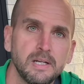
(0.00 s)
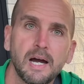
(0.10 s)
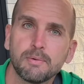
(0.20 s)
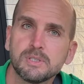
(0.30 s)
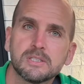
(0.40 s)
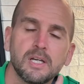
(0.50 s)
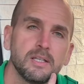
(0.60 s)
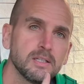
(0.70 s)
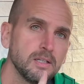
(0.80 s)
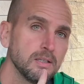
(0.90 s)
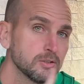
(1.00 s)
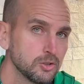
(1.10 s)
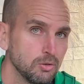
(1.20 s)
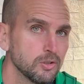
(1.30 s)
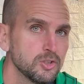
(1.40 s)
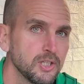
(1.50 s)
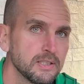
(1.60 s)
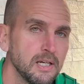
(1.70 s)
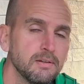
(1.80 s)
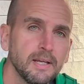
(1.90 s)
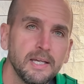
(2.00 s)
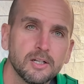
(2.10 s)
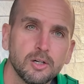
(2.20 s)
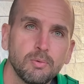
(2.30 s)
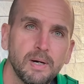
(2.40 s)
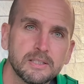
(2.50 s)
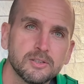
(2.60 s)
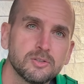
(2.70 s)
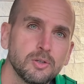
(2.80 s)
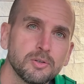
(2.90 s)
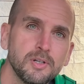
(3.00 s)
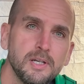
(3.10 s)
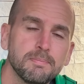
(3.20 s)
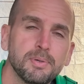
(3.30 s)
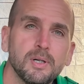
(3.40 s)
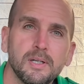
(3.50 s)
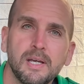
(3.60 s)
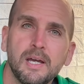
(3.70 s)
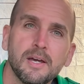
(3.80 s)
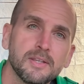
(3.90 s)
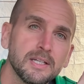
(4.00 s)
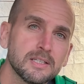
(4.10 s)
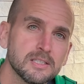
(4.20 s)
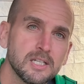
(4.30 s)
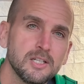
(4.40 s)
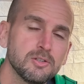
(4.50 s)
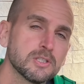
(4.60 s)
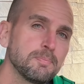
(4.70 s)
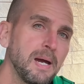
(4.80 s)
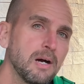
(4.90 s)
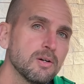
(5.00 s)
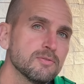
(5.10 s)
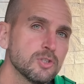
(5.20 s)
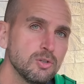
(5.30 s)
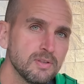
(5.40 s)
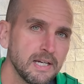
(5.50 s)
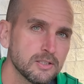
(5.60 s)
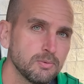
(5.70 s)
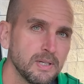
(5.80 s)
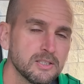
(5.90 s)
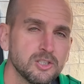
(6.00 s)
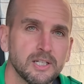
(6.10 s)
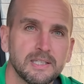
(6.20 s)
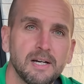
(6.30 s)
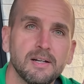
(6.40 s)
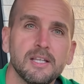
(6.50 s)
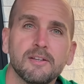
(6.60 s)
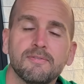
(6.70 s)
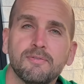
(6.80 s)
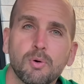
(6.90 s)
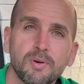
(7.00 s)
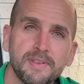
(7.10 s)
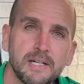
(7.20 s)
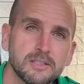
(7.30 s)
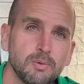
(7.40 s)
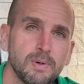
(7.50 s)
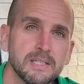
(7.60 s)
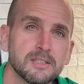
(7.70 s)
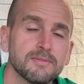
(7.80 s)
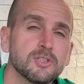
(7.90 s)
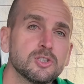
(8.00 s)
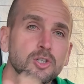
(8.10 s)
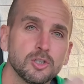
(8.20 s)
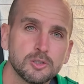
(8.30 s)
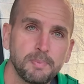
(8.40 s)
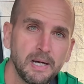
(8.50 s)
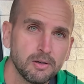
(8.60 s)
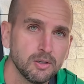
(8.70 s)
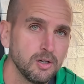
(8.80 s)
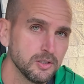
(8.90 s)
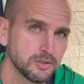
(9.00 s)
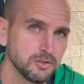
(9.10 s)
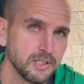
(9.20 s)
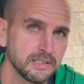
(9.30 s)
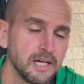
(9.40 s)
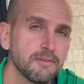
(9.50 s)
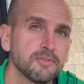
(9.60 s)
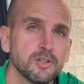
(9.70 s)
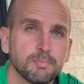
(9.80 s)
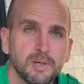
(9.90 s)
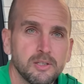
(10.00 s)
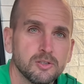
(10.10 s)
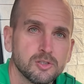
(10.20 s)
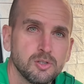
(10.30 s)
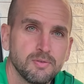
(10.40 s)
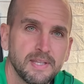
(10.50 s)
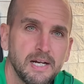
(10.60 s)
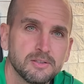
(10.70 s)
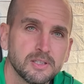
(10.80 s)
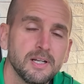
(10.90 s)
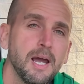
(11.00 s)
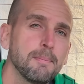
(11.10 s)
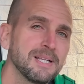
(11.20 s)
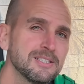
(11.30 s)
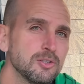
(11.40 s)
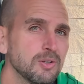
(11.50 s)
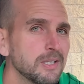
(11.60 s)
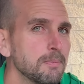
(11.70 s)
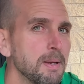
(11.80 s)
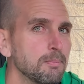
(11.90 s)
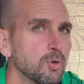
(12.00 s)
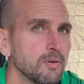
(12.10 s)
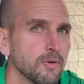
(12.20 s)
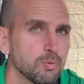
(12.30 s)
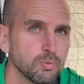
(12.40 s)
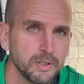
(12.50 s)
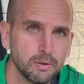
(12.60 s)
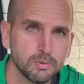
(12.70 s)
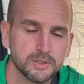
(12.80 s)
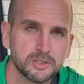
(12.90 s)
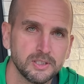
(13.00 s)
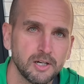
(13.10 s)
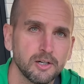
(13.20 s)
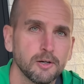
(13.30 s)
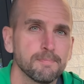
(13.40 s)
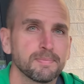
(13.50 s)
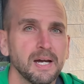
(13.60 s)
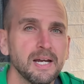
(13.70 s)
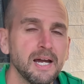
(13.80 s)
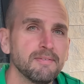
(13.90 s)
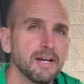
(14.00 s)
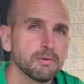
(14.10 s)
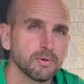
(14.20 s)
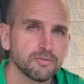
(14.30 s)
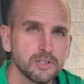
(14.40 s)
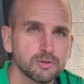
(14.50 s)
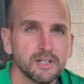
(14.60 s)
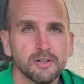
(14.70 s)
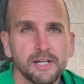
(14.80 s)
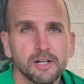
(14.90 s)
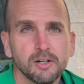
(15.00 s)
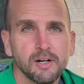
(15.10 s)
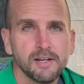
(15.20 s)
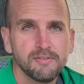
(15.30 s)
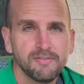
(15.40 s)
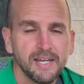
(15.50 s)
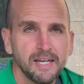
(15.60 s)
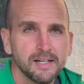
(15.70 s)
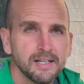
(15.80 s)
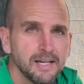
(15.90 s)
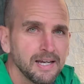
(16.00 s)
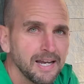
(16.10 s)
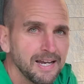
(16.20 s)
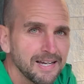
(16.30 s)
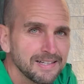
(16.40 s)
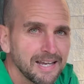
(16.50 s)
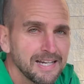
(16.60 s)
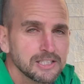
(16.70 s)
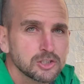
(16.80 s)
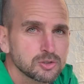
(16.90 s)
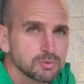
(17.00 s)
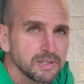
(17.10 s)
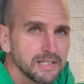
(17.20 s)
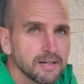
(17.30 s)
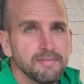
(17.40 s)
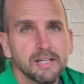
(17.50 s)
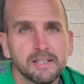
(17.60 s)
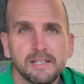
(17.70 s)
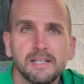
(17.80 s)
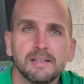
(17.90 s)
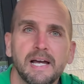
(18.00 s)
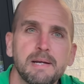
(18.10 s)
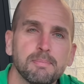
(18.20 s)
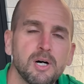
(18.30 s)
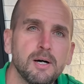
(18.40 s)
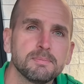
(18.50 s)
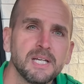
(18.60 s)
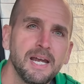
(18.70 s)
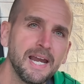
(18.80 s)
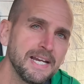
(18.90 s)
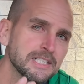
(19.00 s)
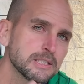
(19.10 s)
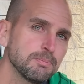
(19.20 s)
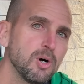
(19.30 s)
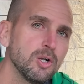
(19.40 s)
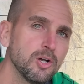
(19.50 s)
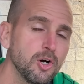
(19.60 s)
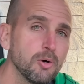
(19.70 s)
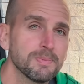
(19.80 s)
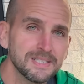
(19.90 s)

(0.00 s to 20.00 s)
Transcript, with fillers: Now, I would say the solar's checked out, 800 watts of solar input, the continuous power of 2,000 watts checked out, and the 4,000 watts of surge power also checked out for the Predator 2000. But let's do a little bit more of a real world scenario. I have a refrigerator here, a fan, and a string of LED light bulbs, a small home.